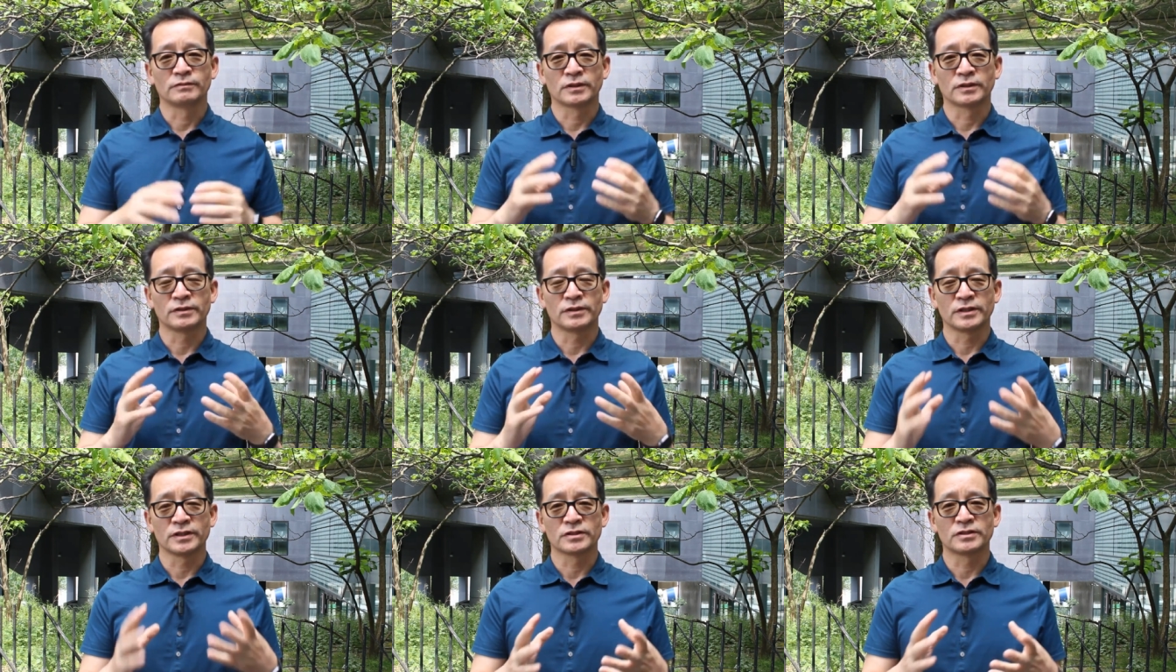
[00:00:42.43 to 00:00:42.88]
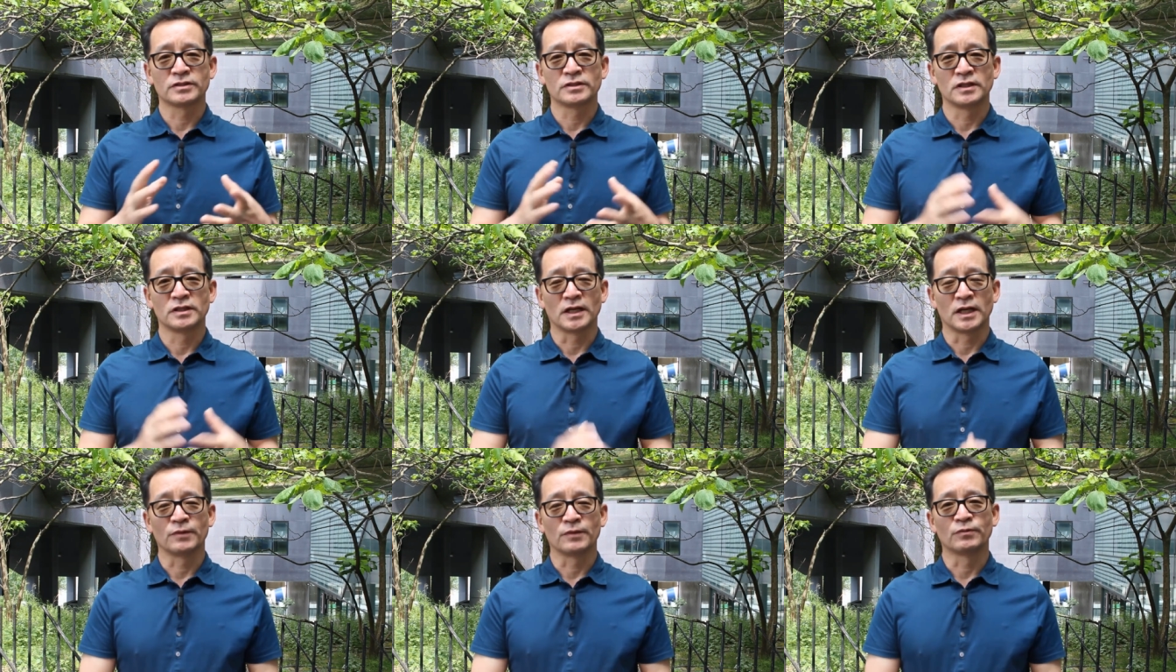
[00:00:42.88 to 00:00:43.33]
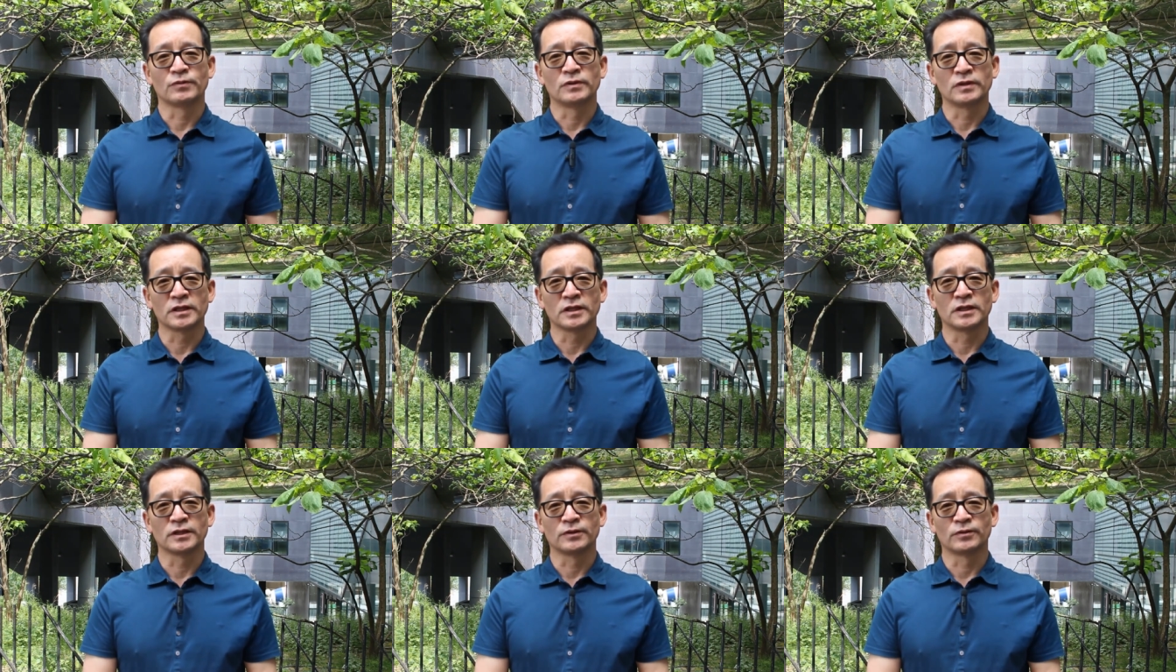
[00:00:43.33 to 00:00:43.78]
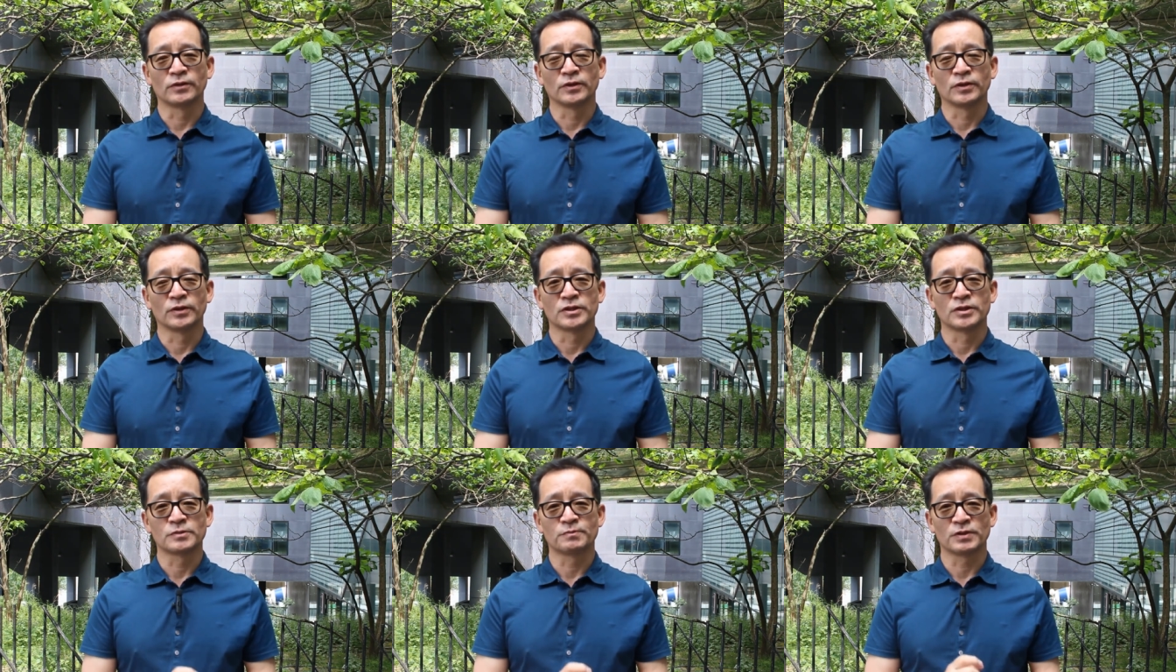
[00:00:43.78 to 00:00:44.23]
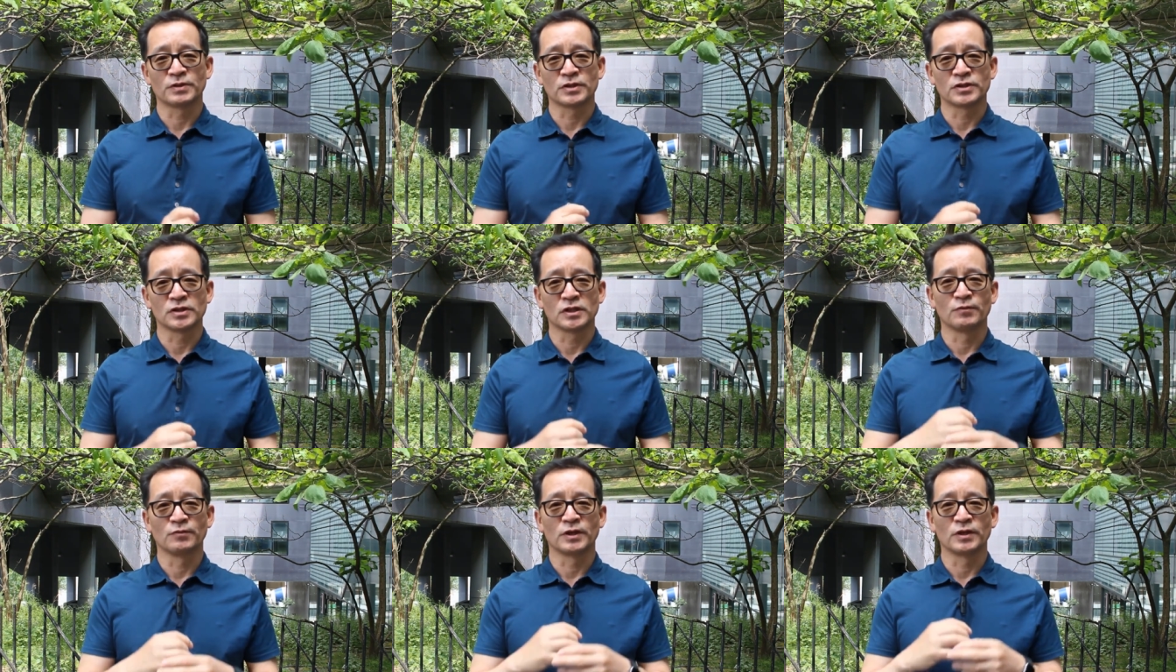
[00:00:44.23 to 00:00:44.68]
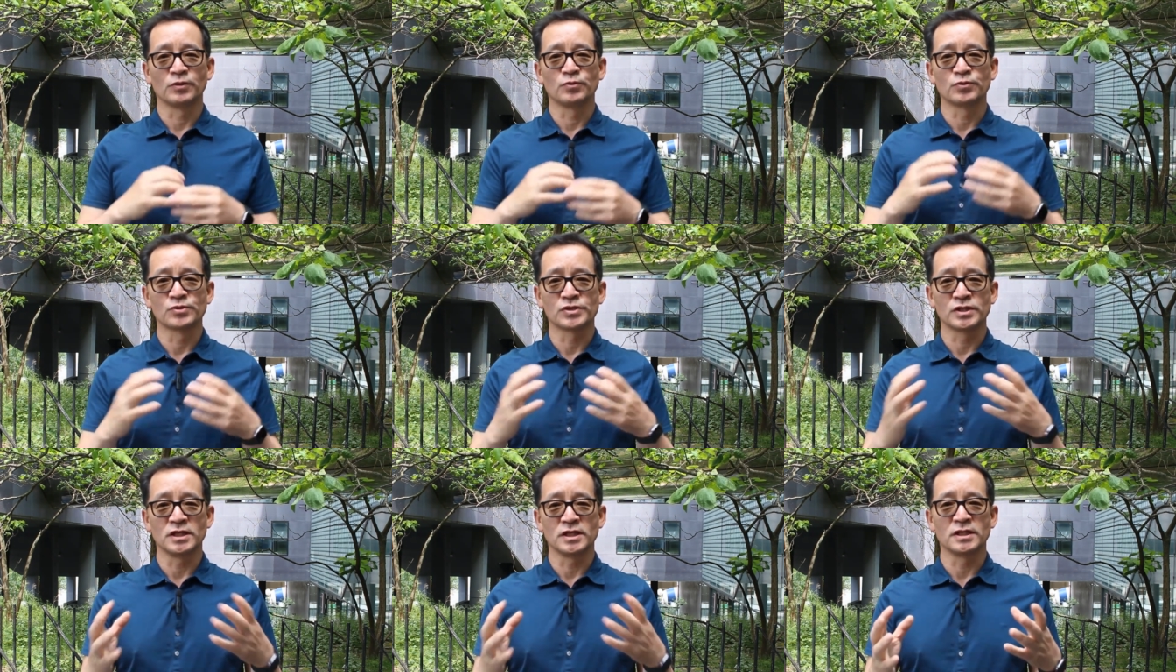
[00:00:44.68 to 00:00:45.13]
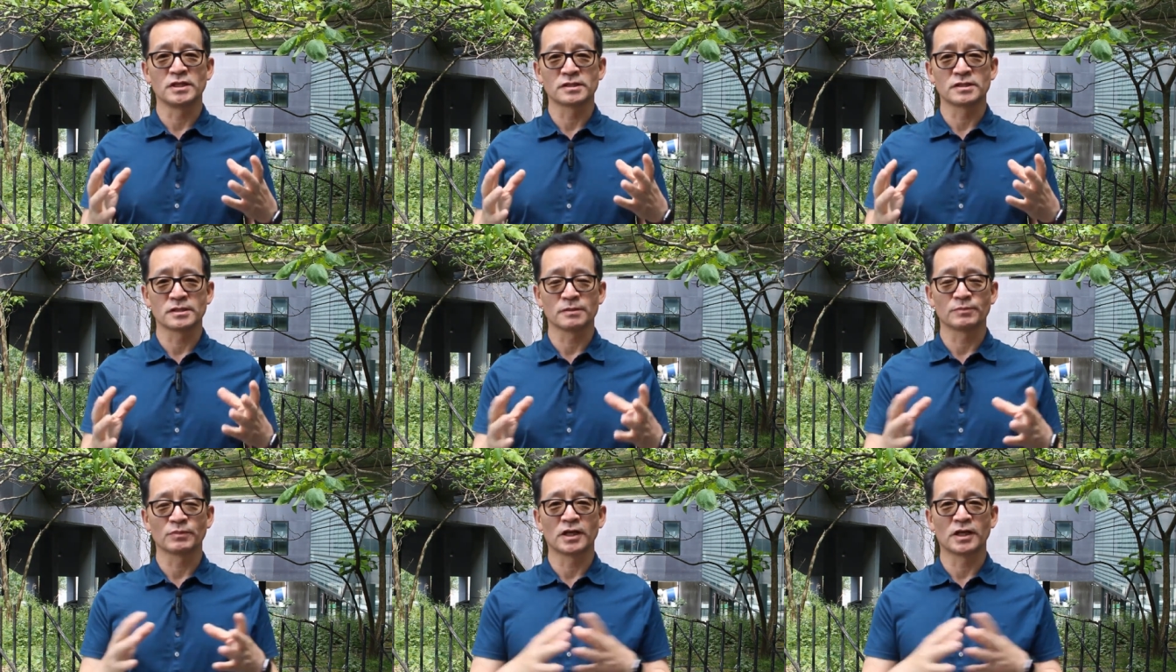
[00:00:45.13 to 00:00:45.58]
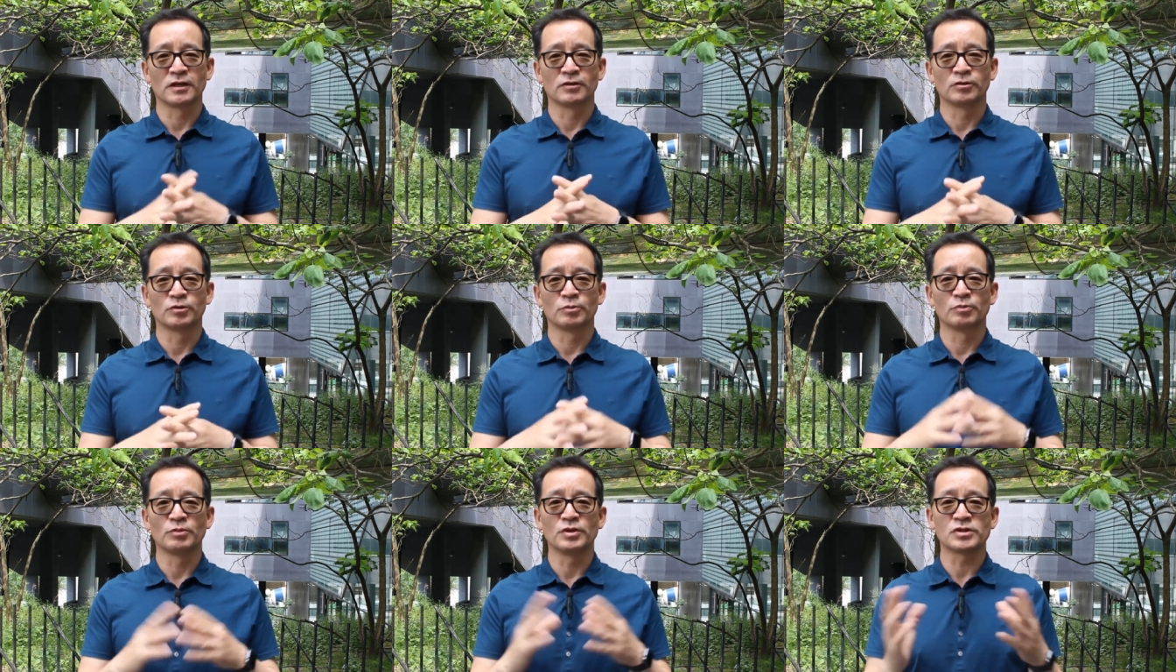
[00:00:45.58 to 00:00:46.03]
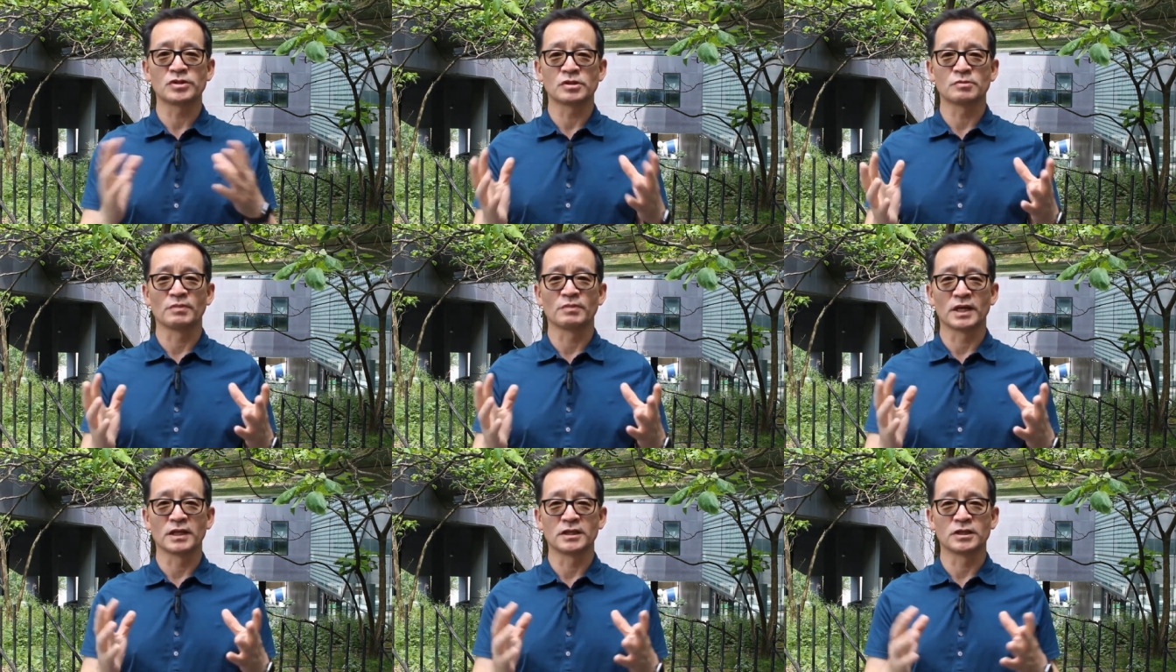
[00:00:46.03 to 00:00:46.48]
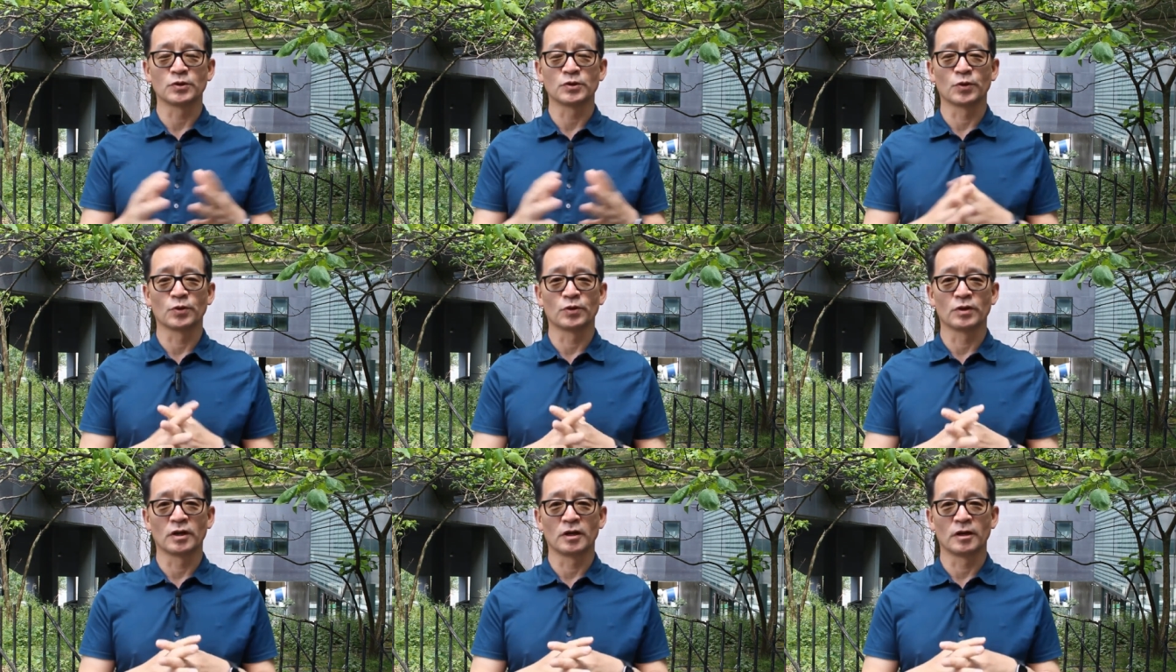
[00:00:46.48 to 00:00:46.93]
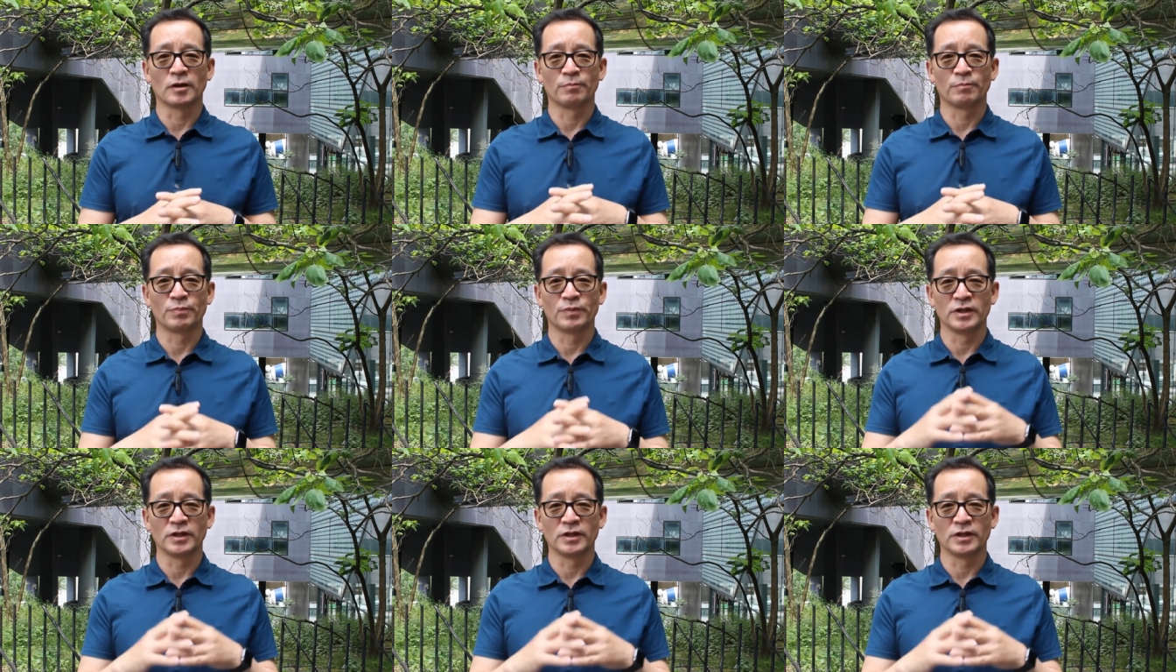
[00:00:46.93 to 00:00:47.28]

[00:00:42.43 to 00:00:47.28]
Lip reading: currently I'm working on, especially when you see some kind of mismatch or